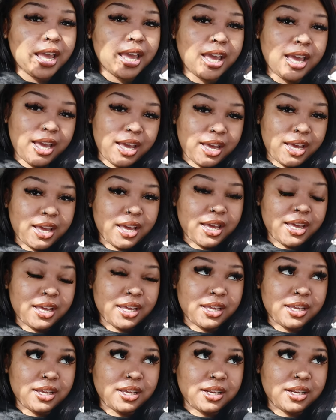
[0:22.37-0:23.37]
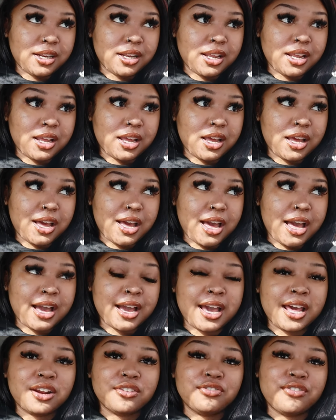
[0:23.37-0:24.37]
and I
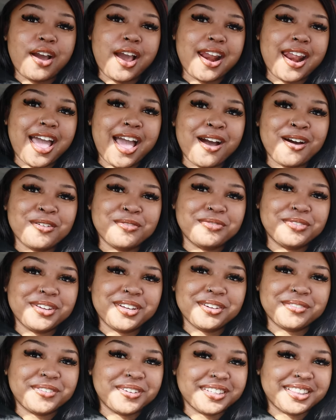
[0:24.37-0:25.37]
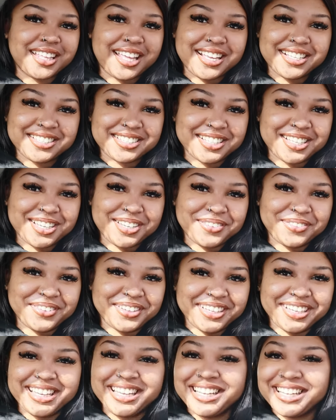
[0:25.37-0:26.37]
gotta find an outfit for
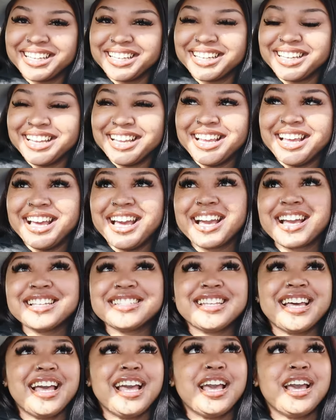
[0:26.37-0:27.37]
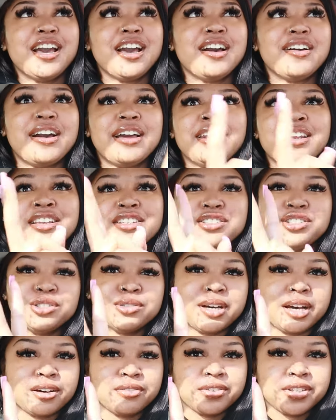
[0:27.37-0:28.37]
Thanksgiving because I have I need
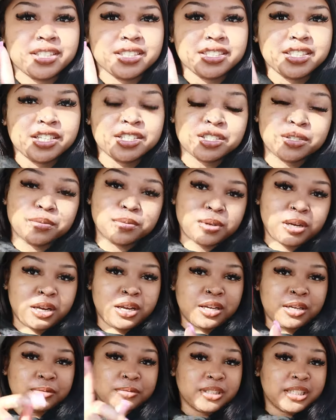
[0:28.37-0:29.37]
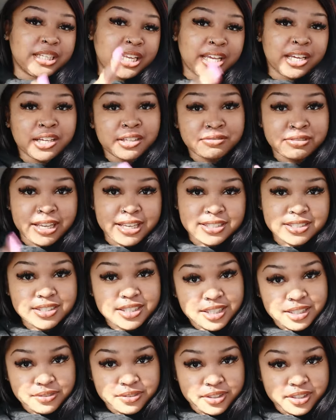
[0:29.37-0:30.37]
two outfits. There's a um the day of
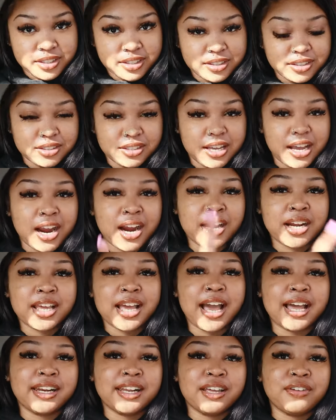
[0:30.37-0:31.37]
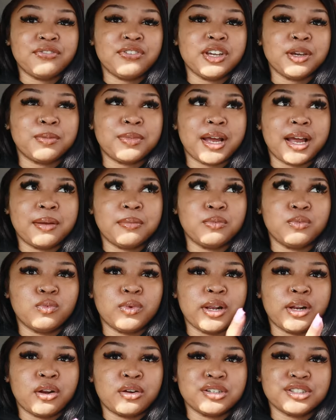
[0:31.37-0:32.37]
Thanksgiving. I already got that fit but I'm
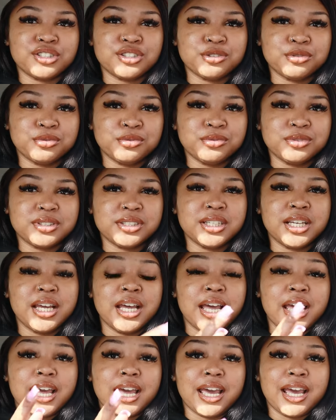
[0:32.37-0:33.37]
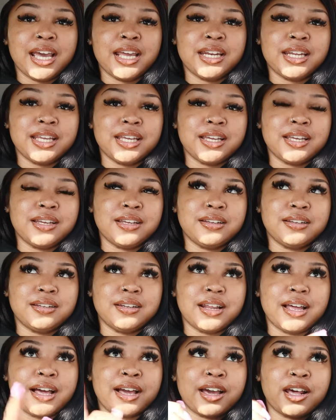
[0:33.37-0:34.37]
waiting on the shoes and then
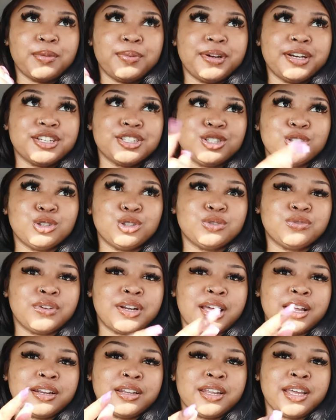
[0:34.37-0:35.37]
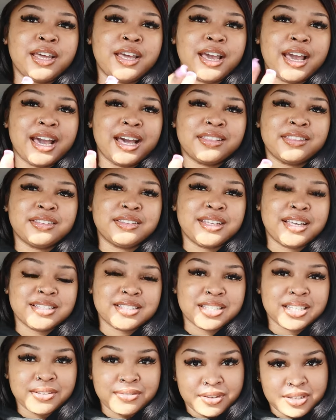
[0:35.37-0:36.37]
I got a pair of shoes for that day after
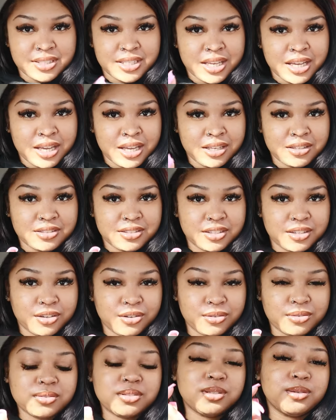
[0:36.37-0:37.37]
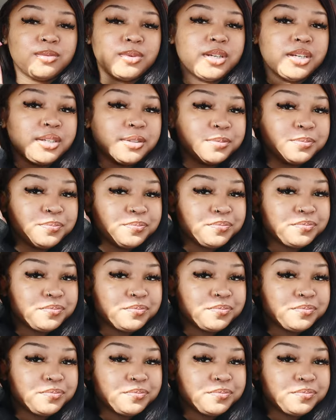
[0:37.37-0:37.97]
Thanksgiving because I got to go somewhere